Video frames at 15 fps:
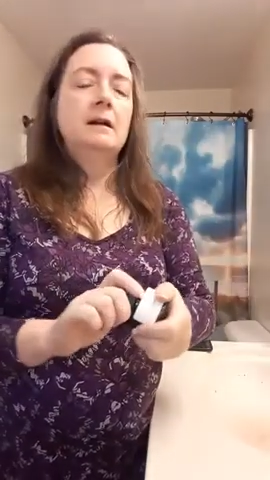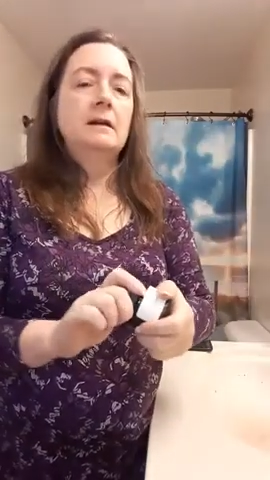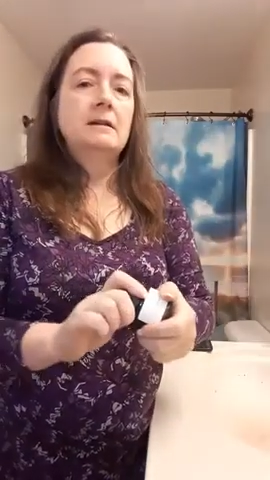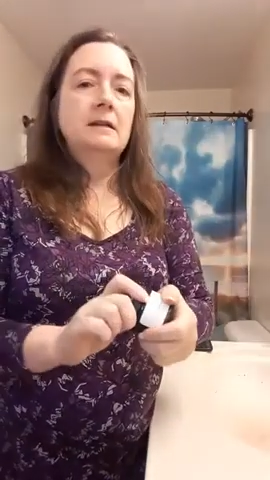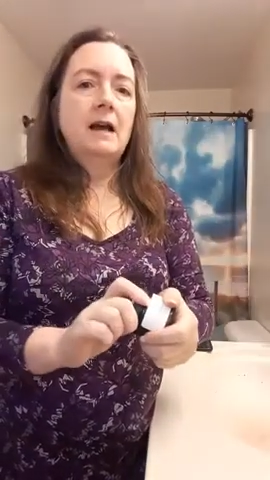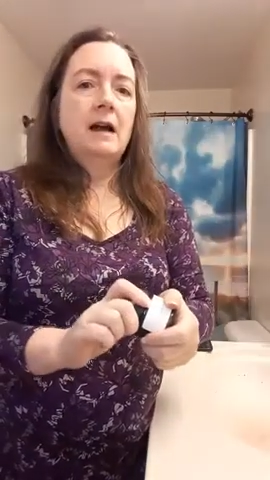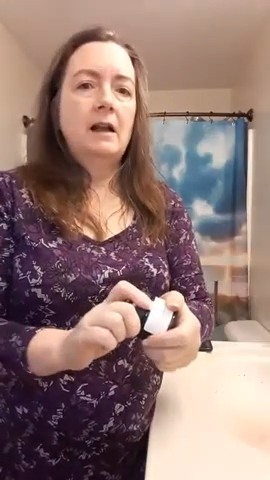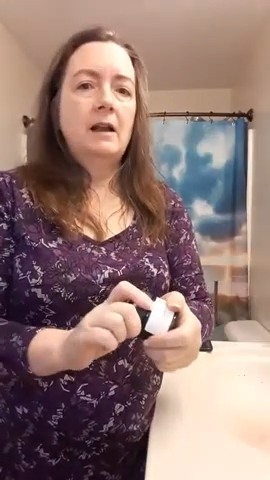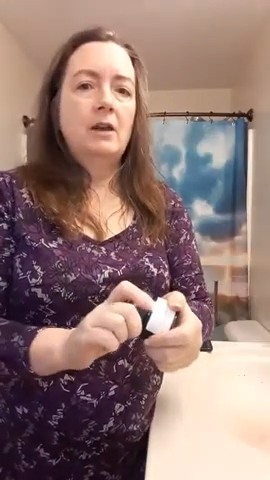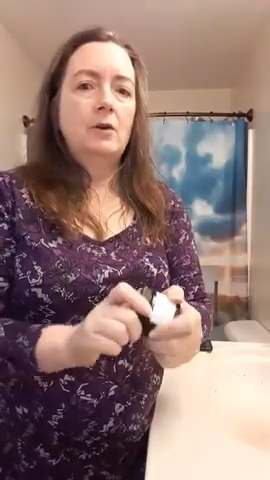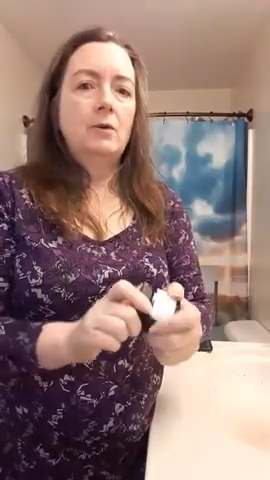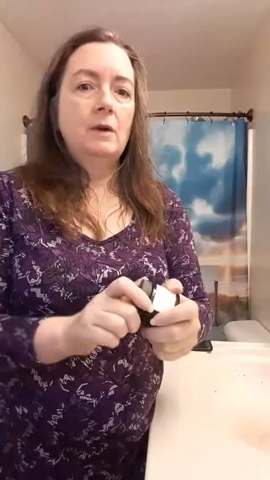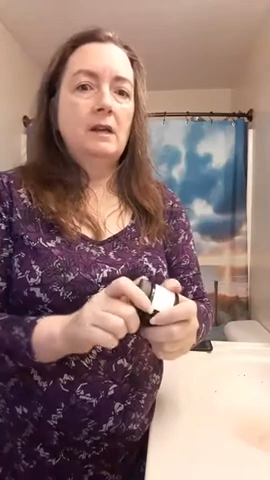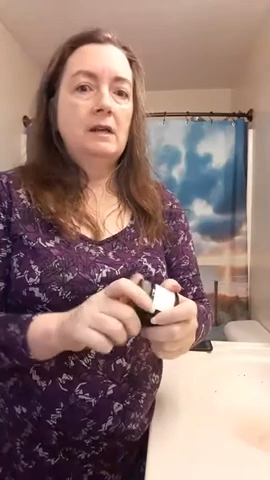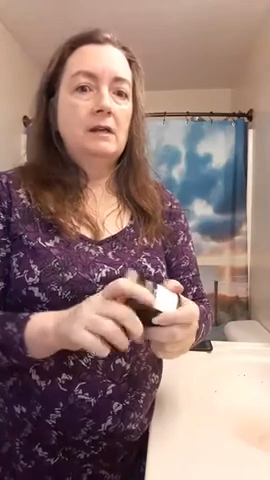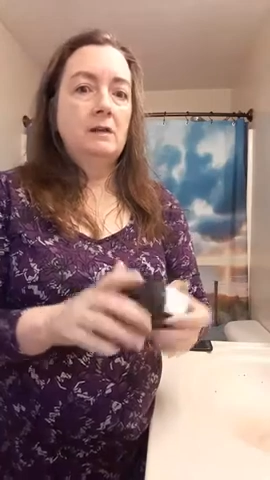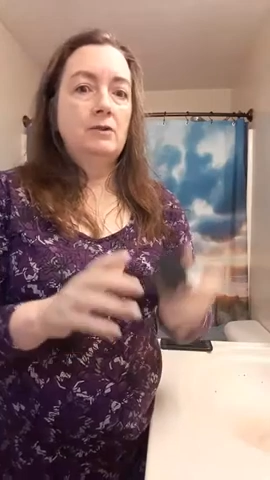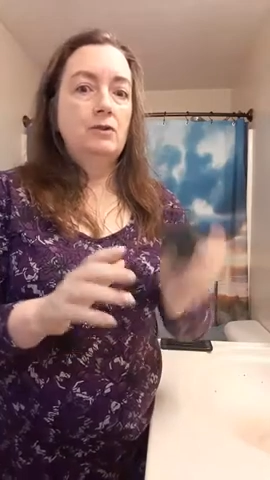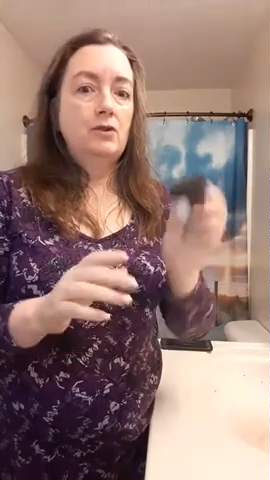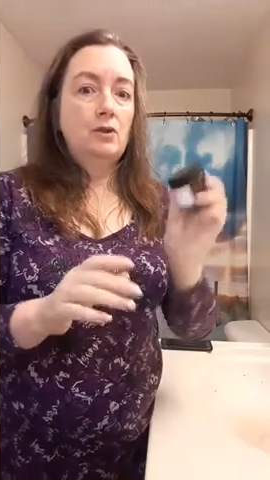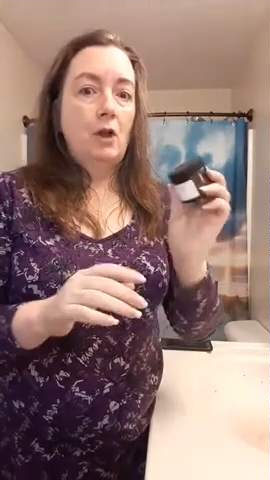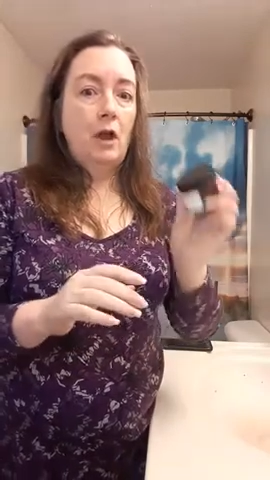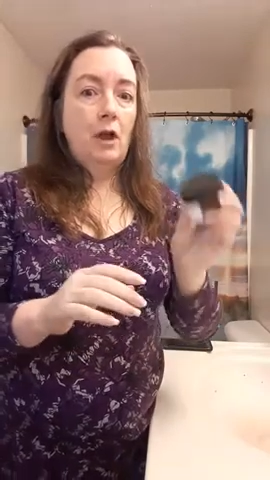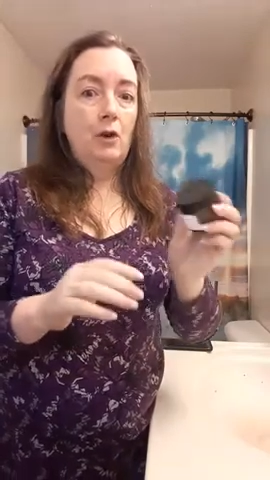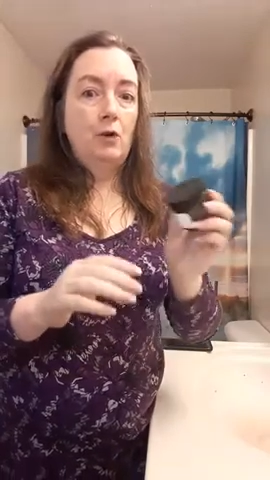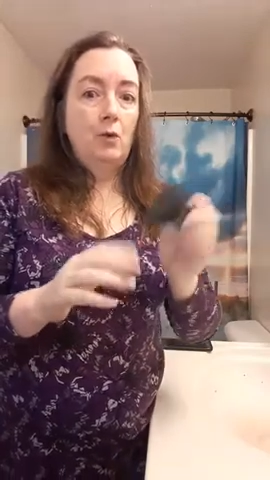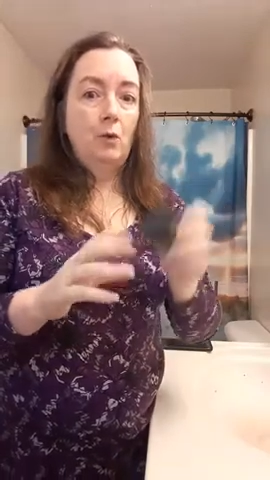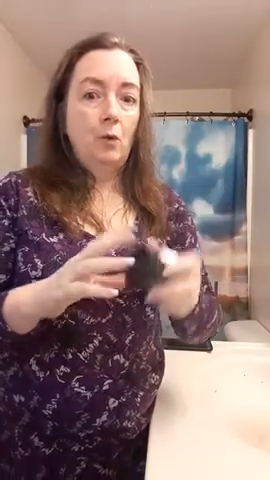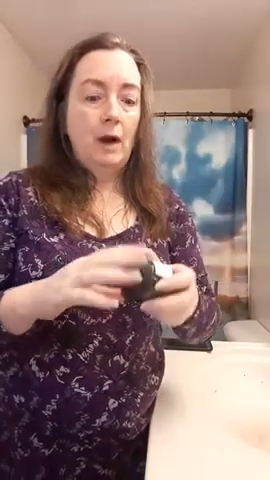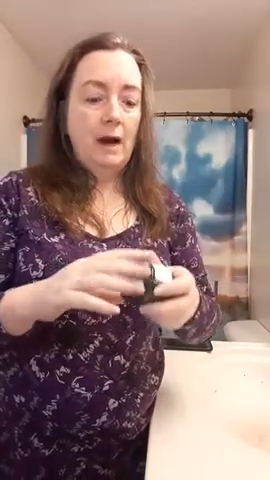Tallow is a
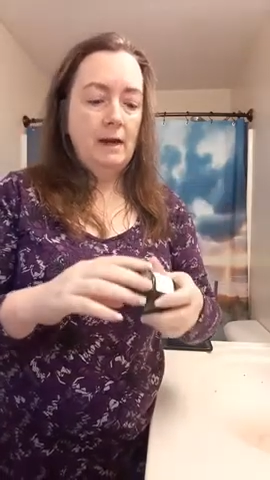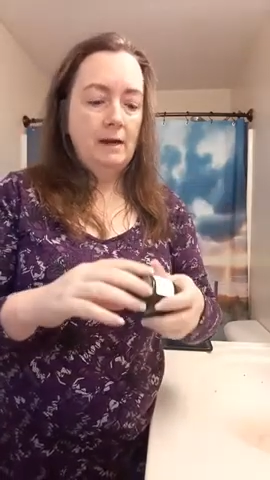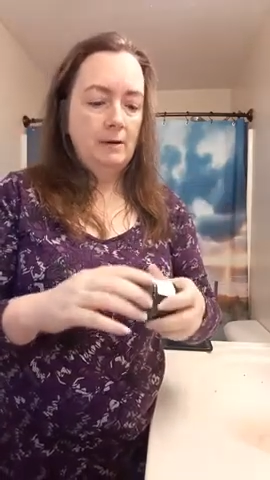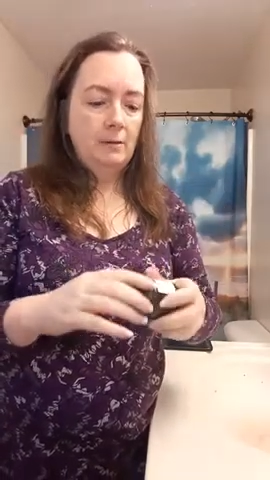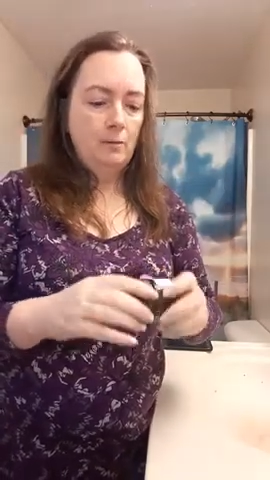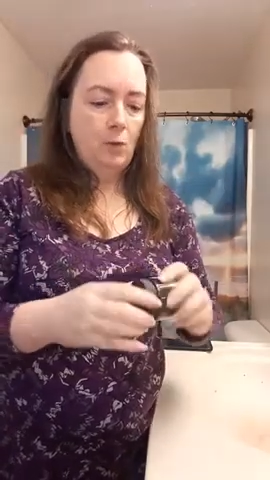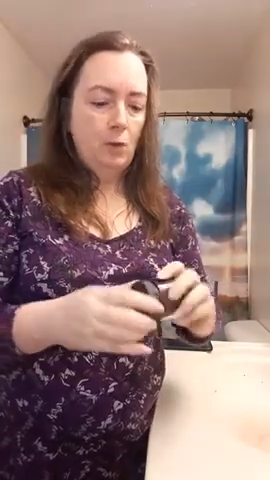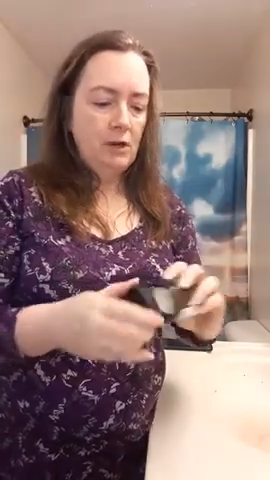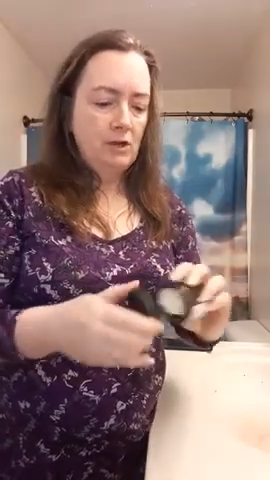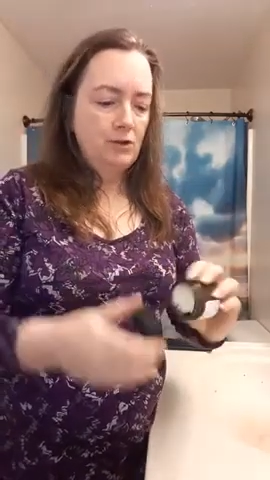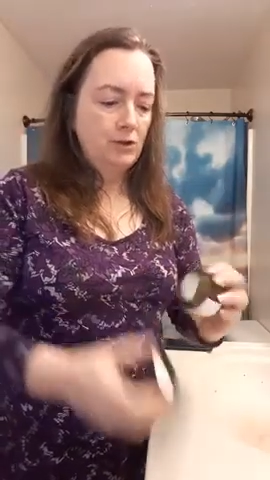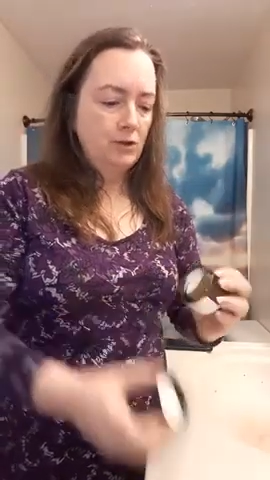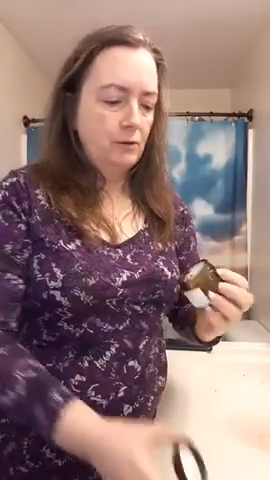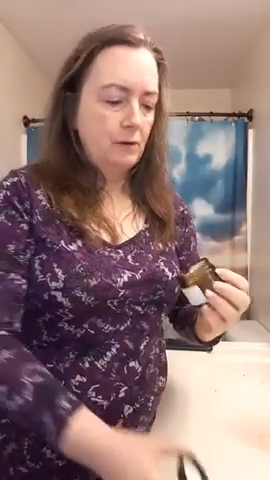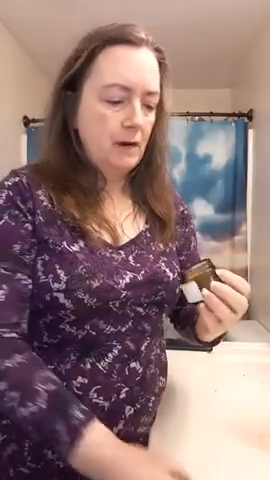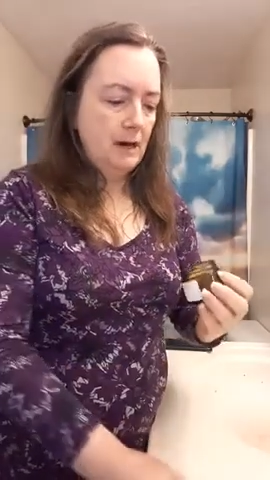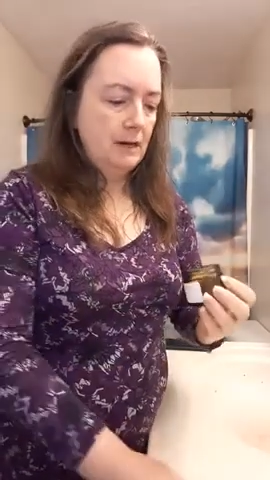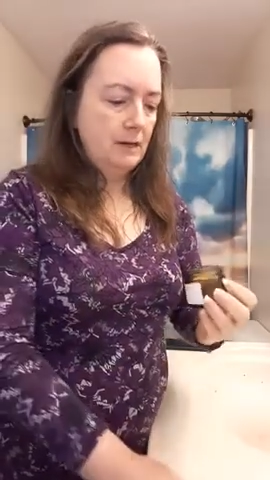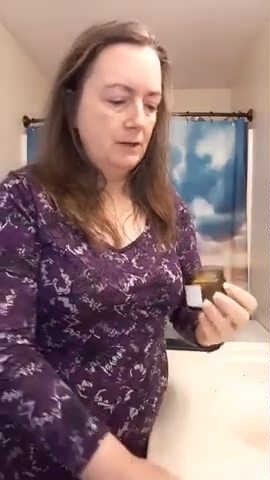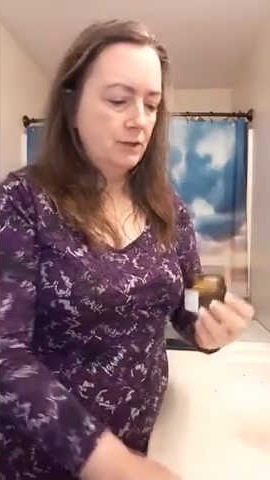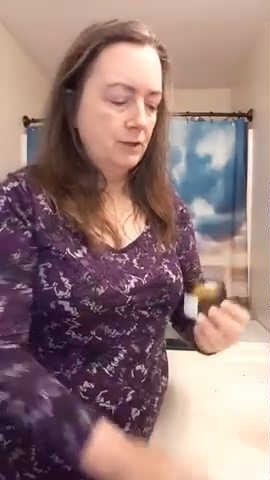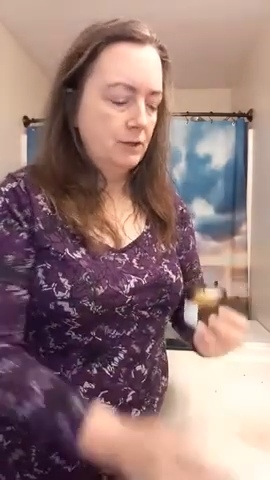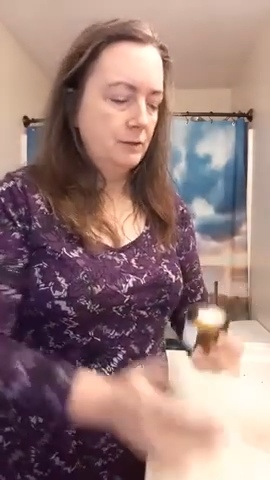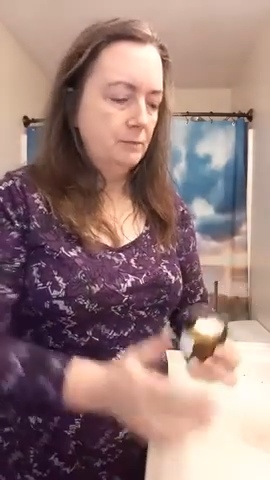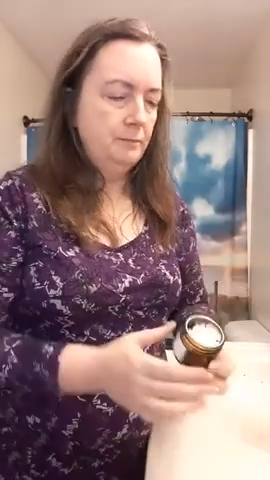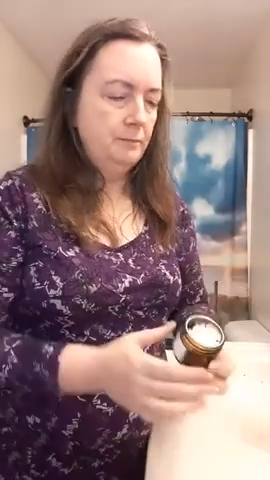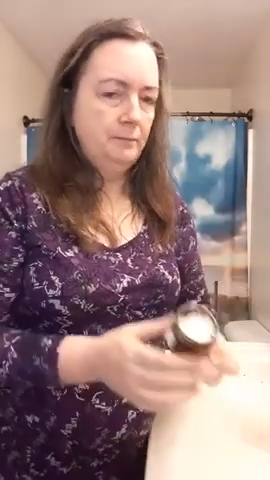great moisturizer.